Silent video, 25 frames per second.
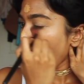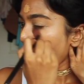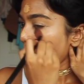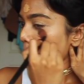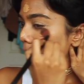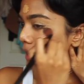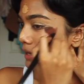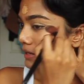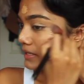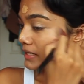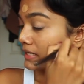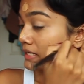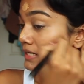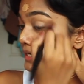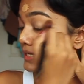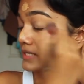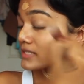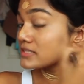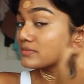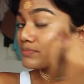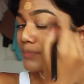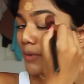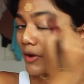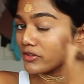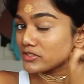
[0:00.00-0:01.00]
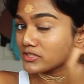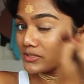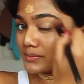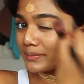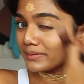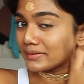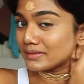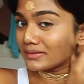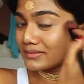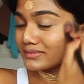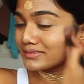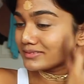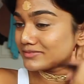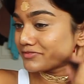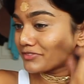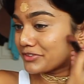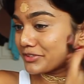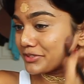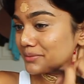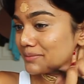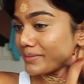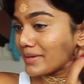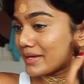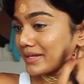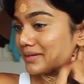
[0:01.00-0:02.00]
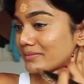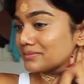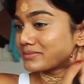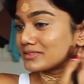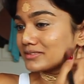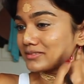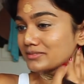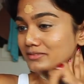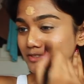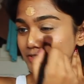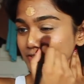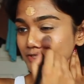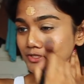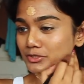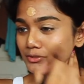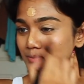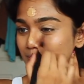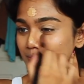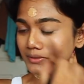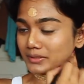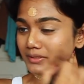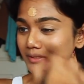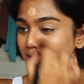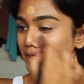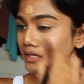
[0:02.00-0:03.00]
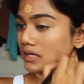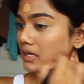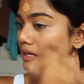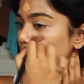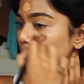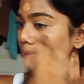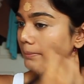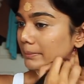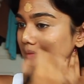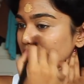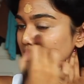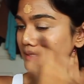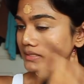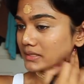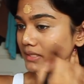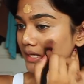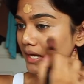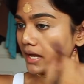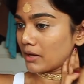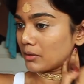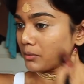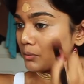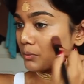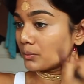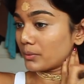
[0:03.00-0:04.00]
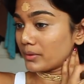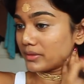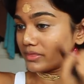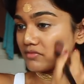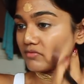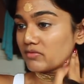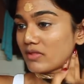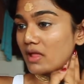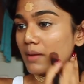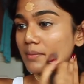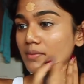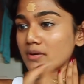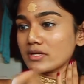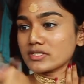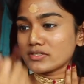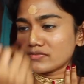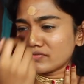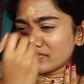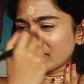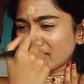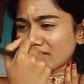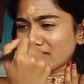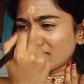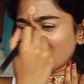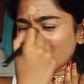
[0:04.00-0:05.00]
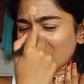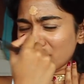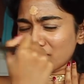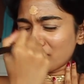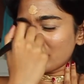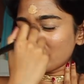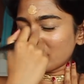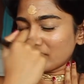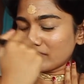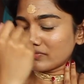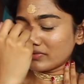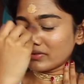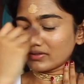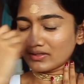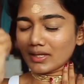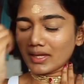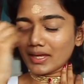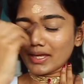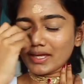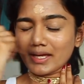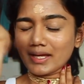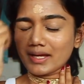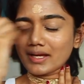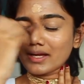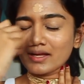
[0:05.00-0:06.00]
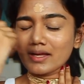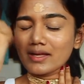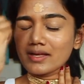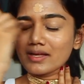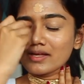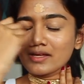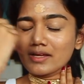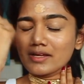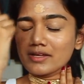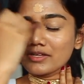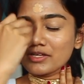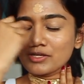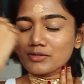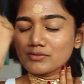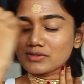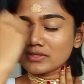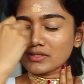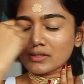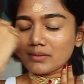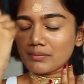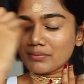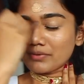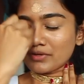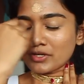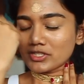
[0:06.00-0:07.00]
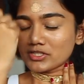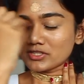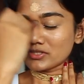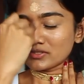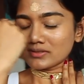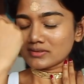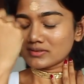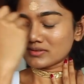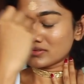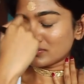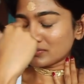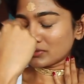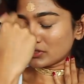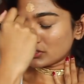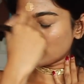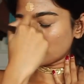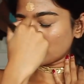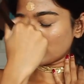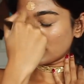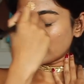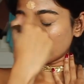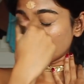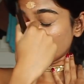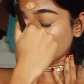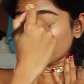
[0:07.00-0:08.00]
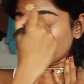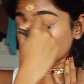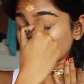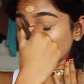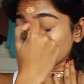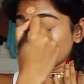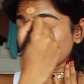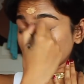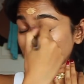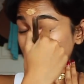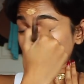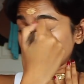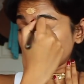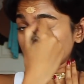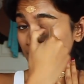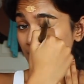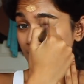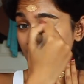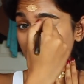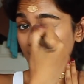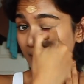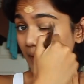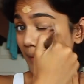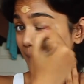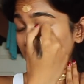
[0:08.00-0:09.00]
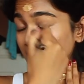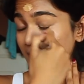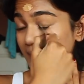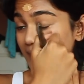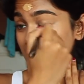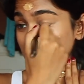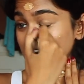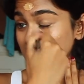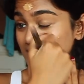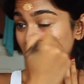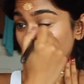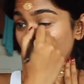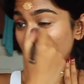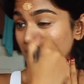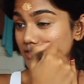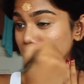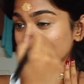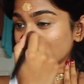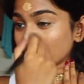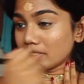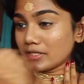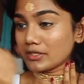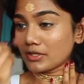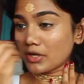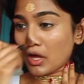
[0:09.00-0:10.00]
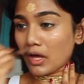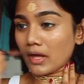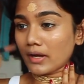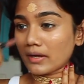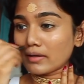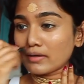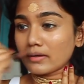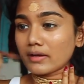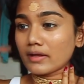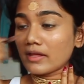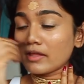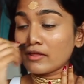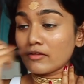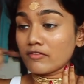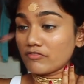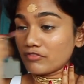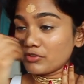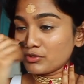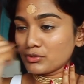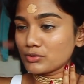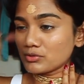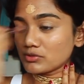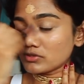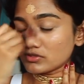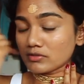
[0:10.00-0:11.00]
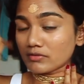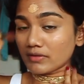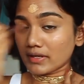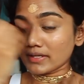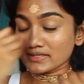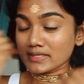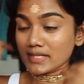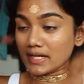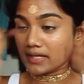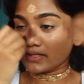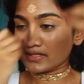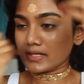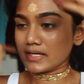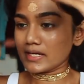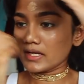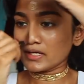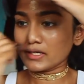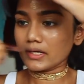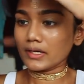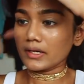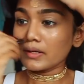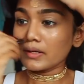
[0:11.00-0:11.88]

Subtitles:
And it is possible for your makeup to look super blended out with a flat brush. I feel like a lot of people feel like using a brush, it's much more difficult to blend out your makeup, but it's actually not if you use the right technique.